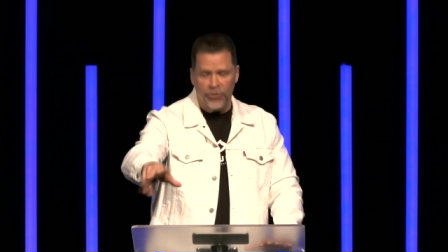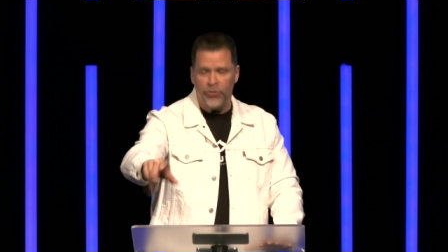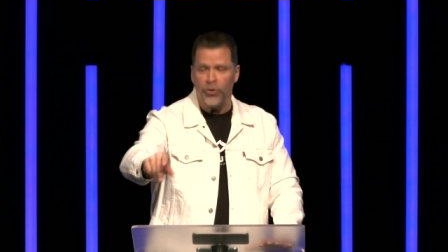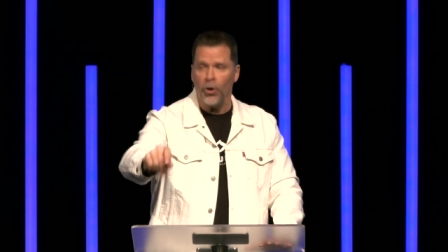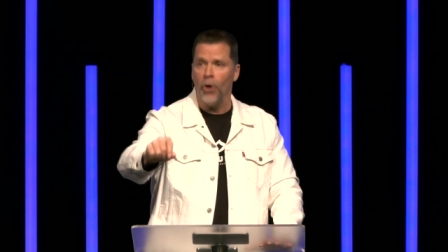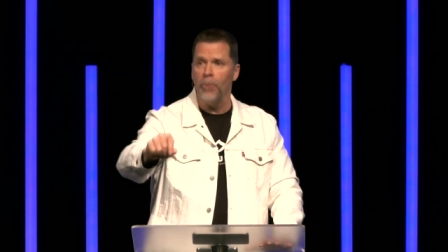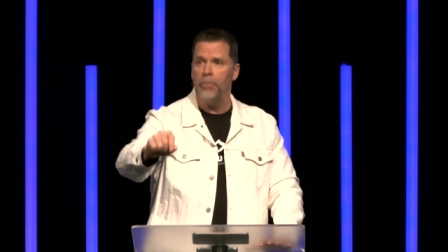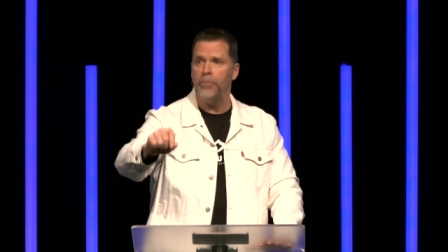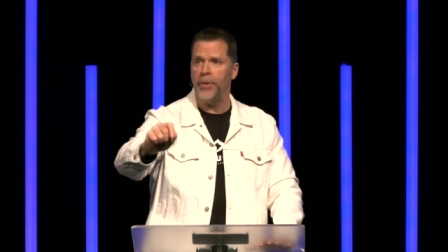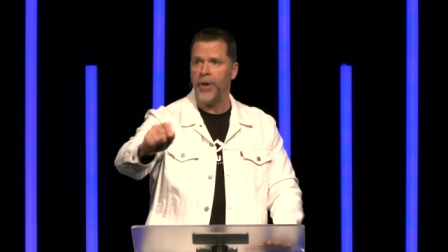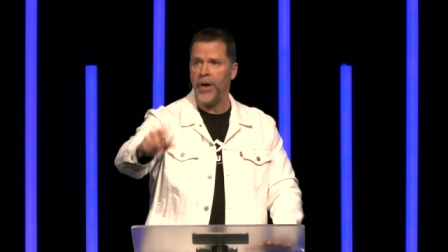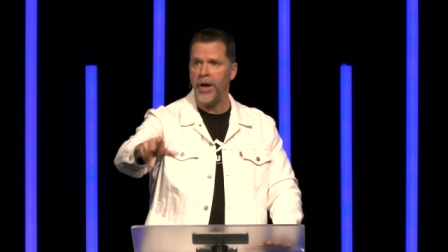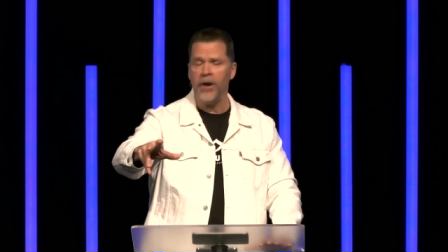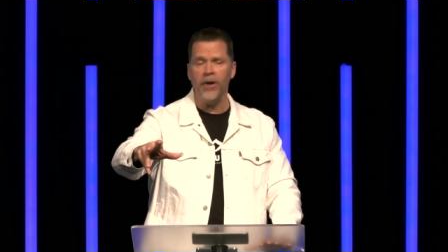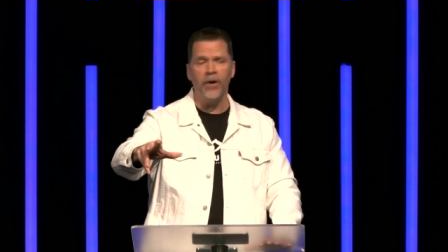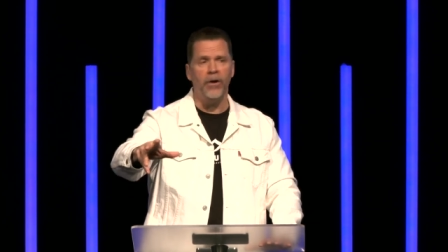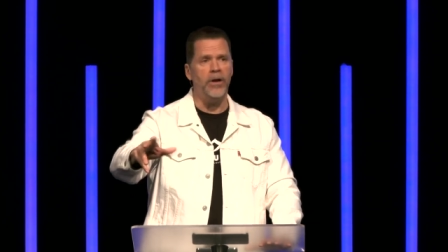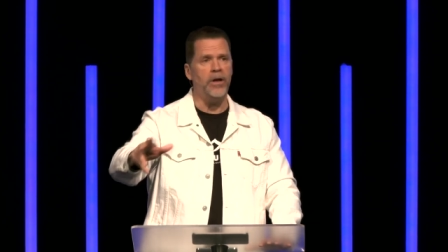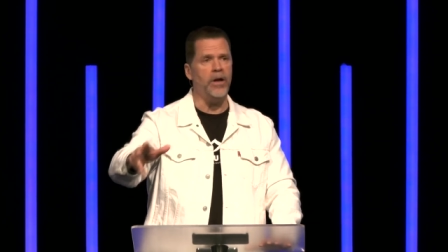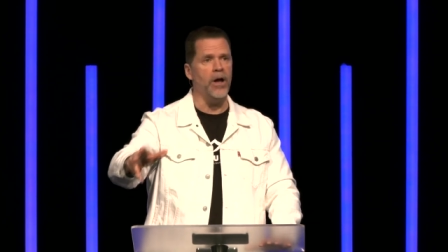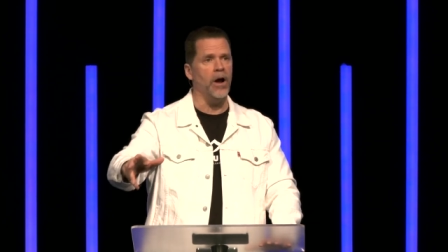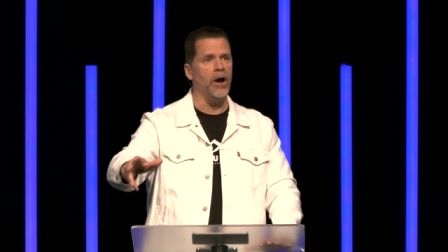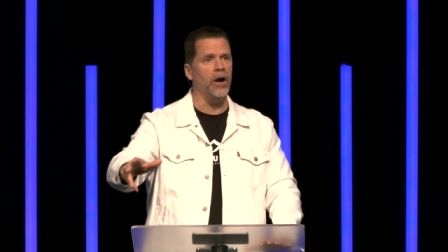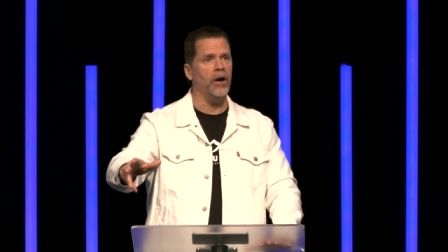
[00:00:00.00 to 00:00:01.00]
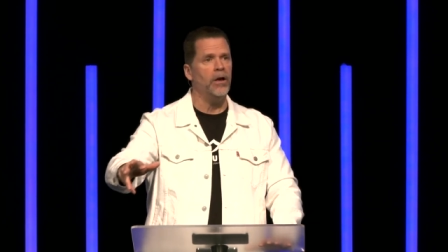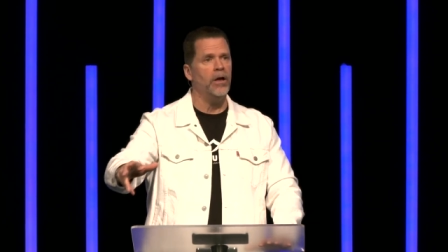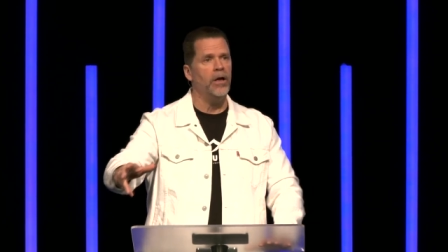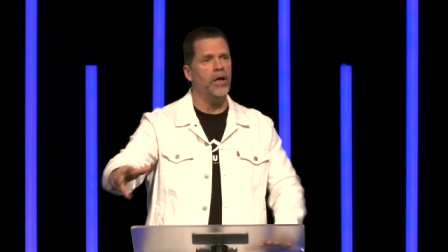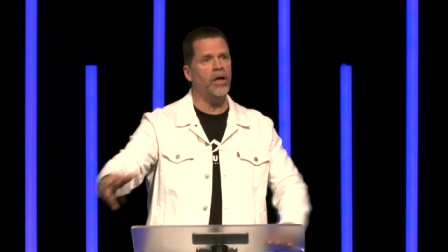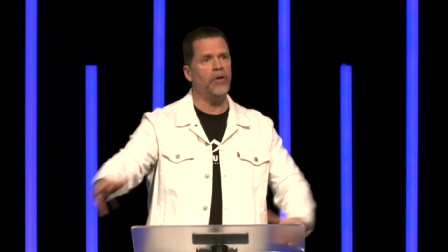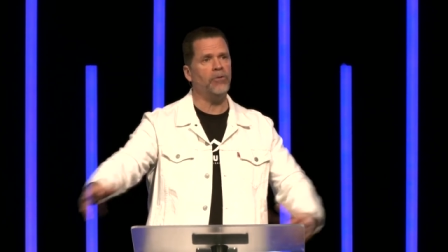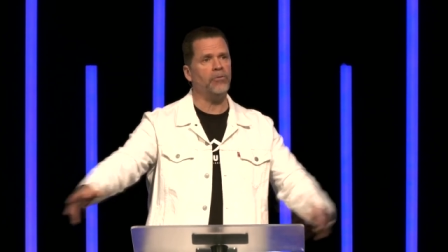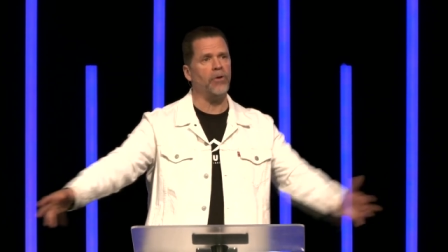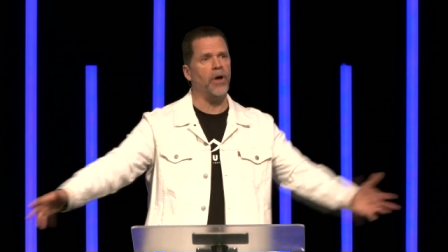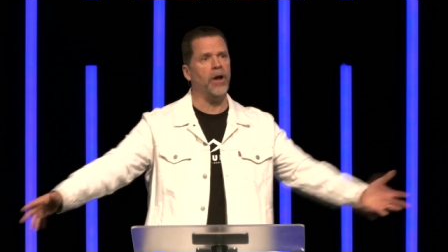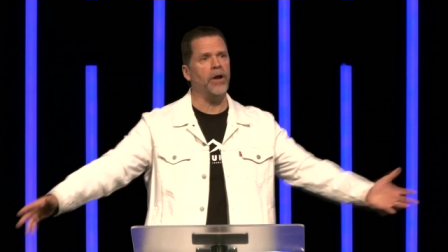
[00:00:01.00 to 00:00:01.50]
So Peter here,
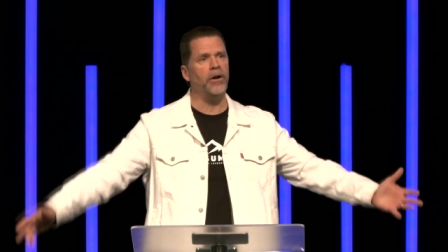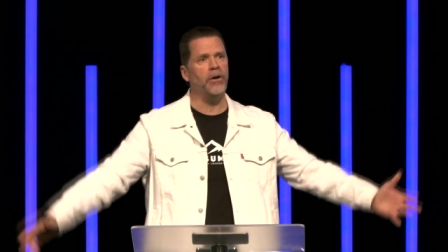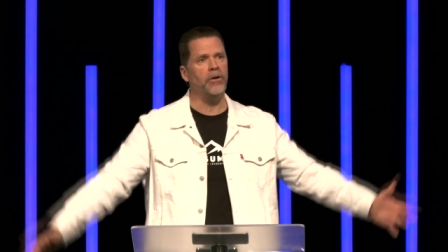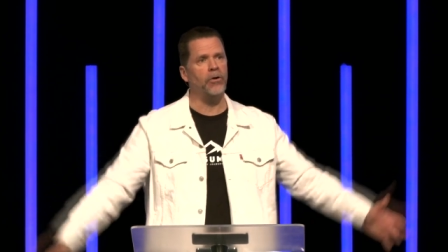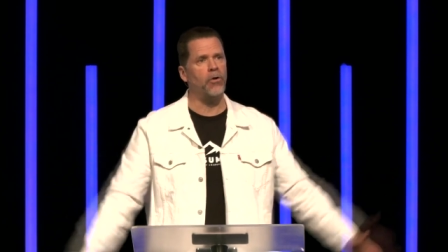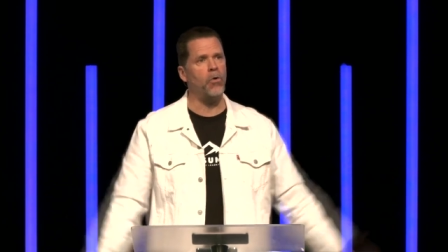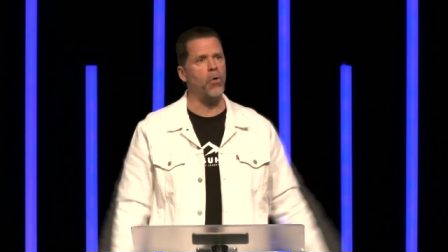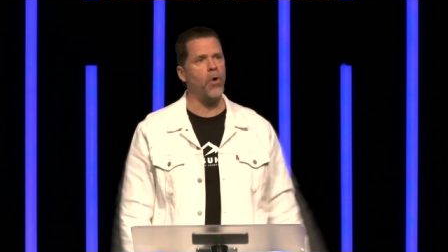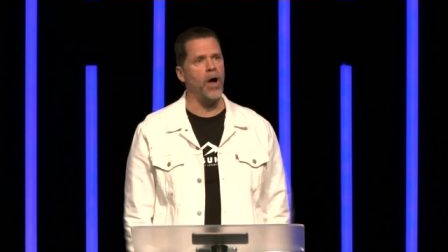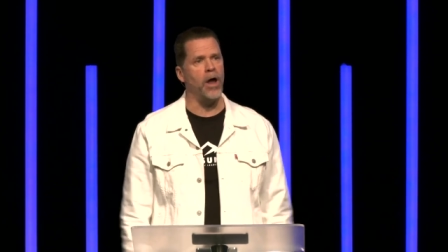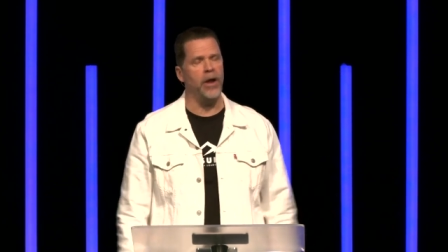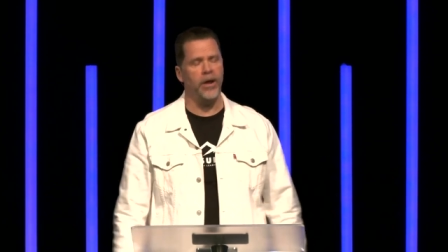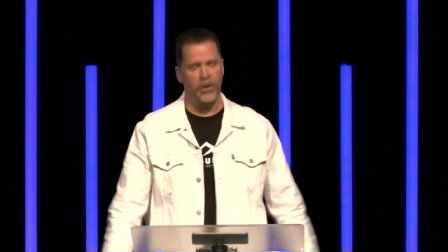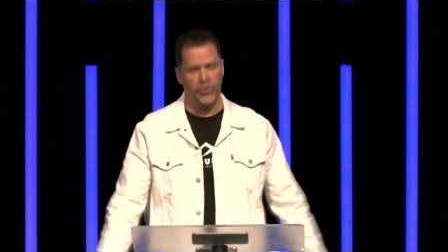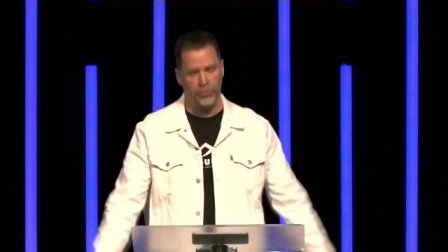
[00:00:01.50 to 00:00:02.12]
he's ready to quit.